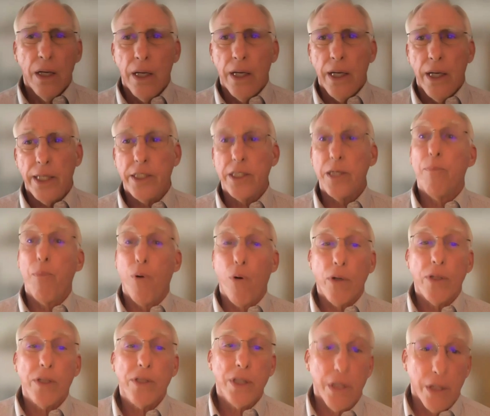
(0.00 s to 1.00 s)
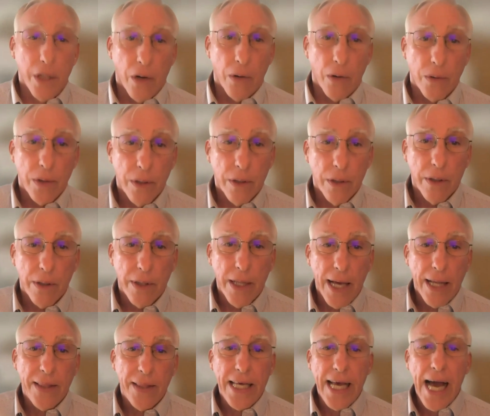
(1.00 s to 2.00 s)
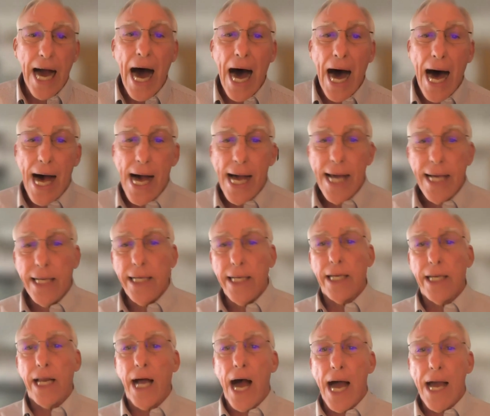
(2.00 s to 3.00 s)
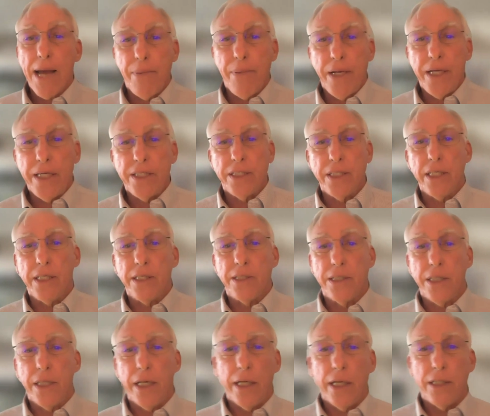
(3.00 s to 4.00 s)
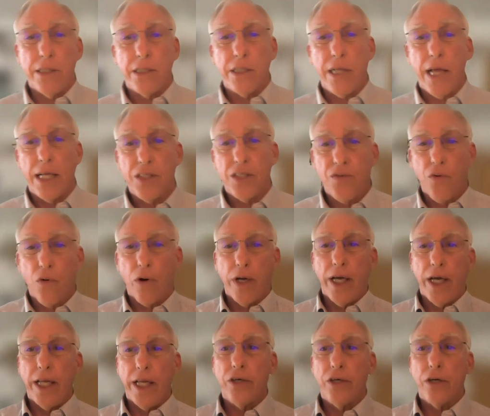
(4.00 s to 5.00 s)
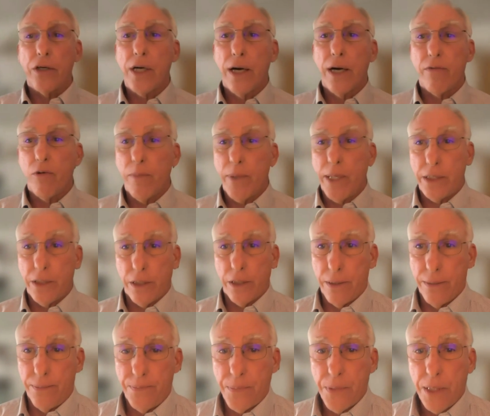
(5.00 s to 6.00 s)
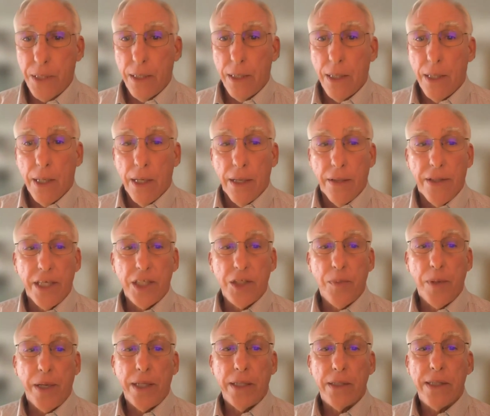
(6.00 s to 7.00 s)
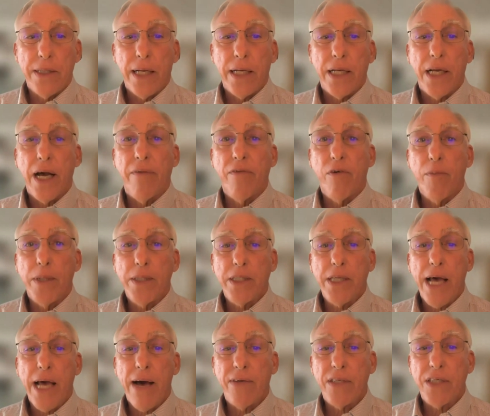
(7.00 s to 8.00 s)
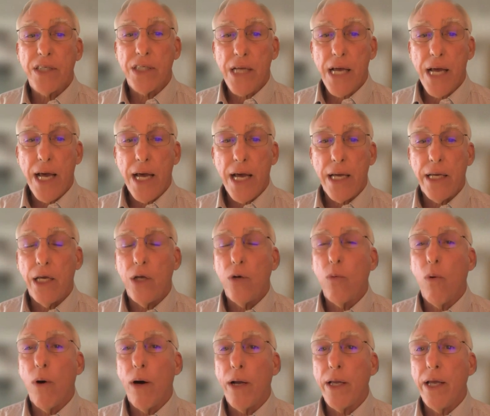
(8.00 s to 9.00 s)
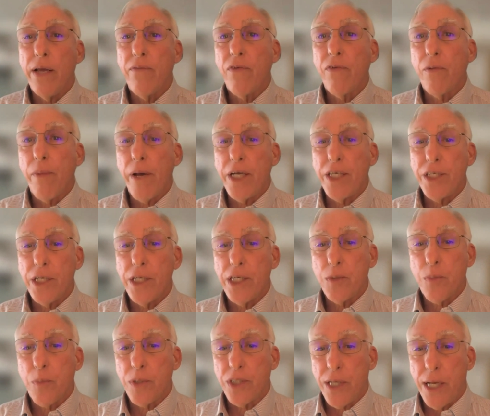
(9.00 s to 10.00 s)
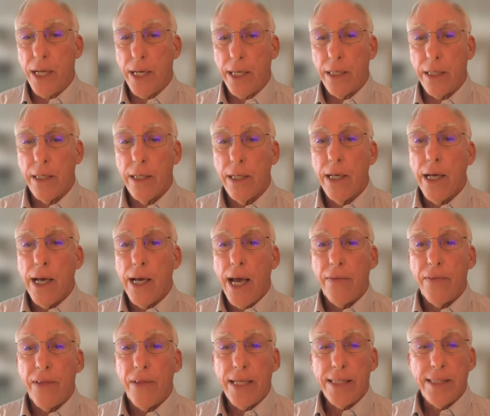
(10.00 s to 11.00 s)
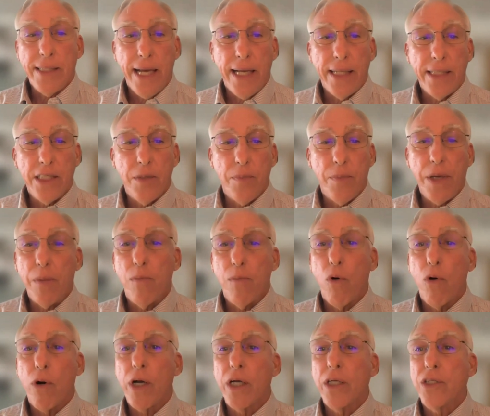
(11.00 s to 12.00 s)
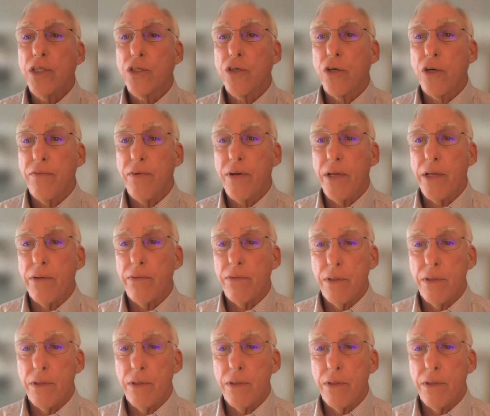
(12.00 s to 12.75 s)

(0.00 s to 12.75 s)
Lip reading: It's important to note that the I in IPCC stands for intergovernmental. This means that governments have a say in what information is presented, and they tend to be more conservative